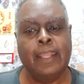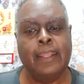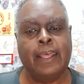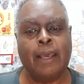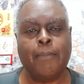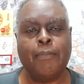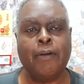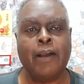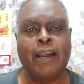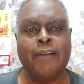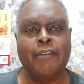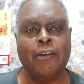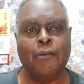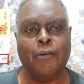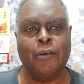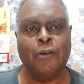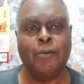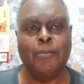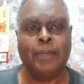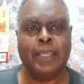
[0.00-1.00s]
That private
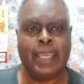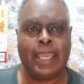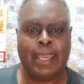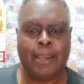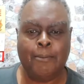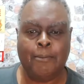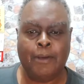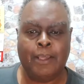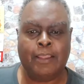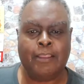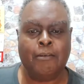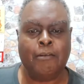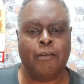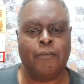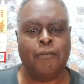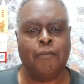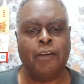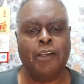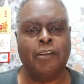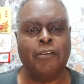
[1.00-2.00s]
room came with a
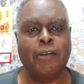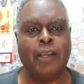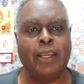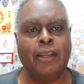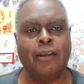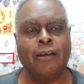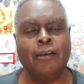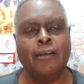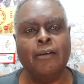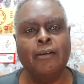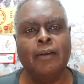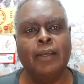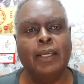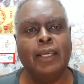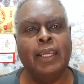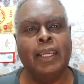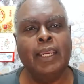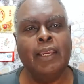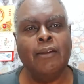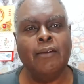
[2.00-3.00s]
refrigerator,
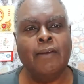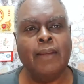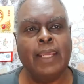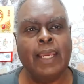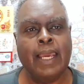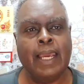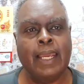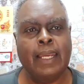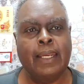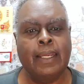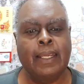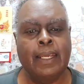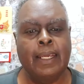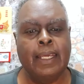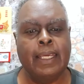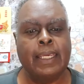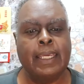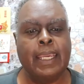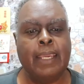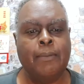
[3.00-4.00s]
internet,
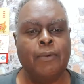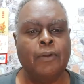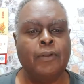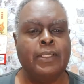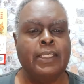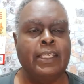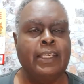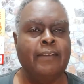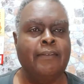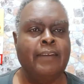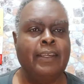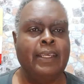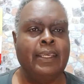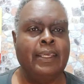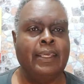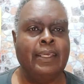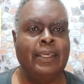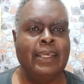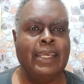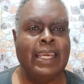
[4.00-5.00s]
cable
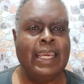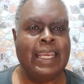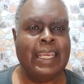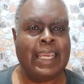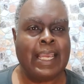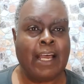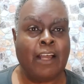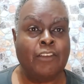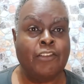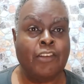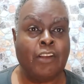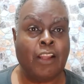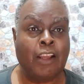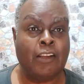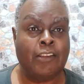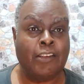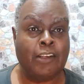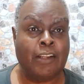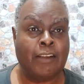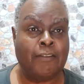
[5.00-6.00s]
TV, couch
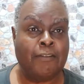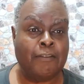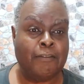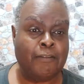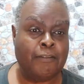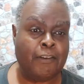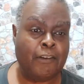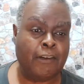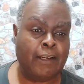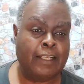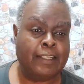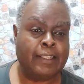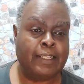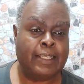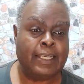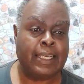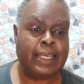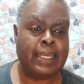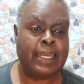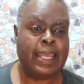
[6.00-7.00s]
large enough for us to
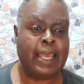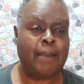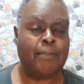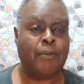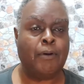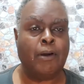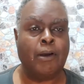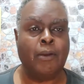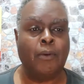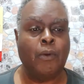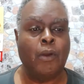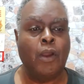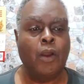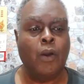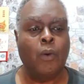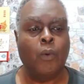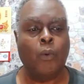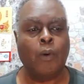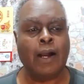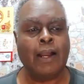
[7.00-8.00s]
take a nap
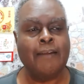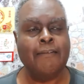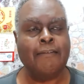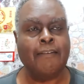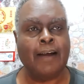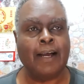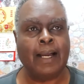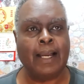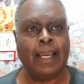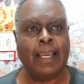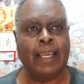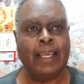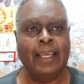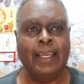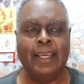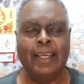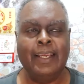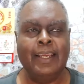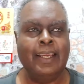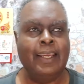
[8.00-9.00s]
on, Wi-Fi,
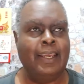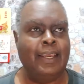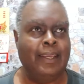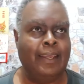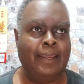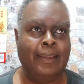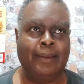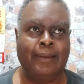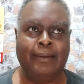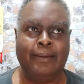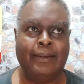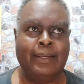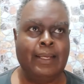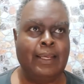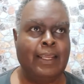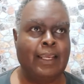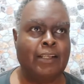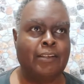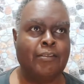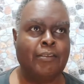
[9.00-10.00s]
an
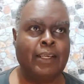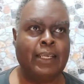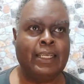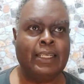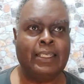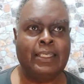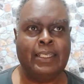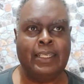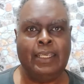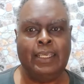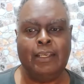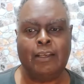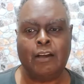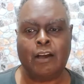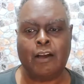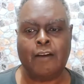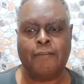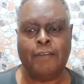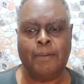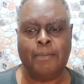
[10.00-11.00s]
electric tea
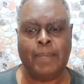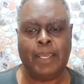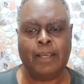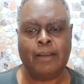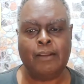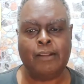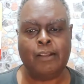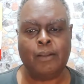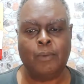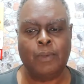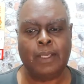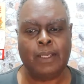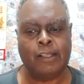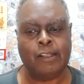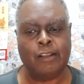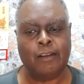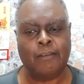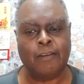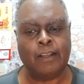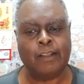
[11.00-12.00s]
coffee maker so we could
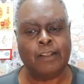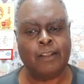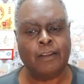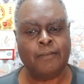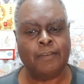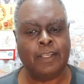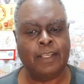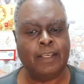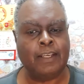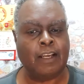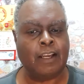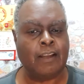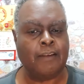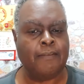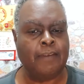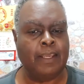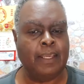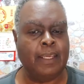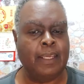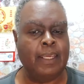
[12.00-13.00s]
serve ourselves tea
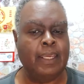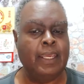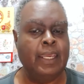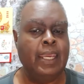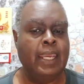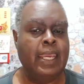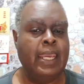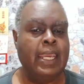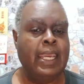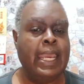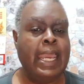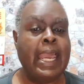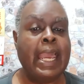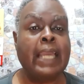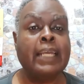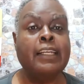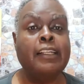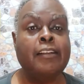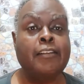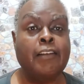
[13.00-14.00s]
coffee,
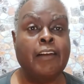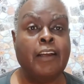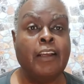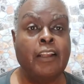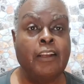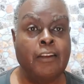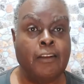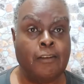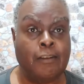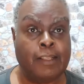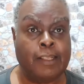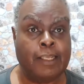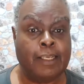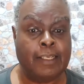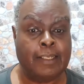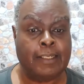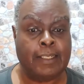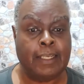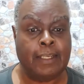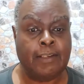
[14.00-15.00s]
extra
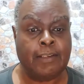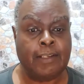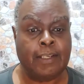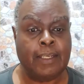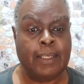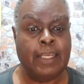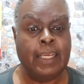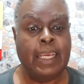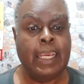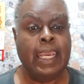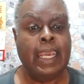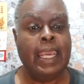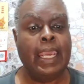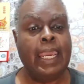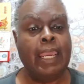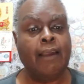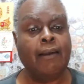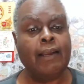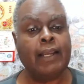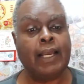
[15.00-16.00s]
nursing attention,
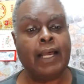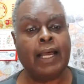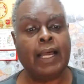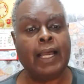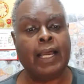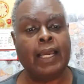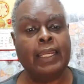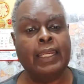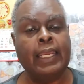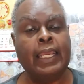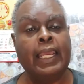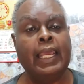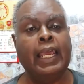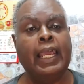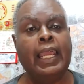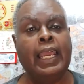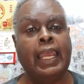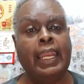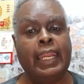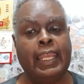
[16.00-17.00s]
air con,
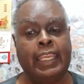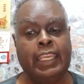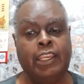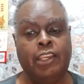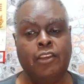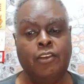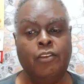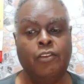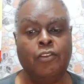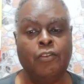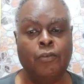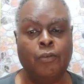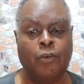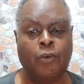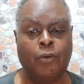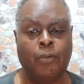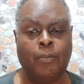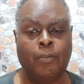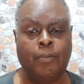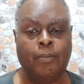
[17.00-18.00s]
and a huge
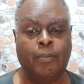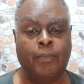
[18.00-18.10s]
room.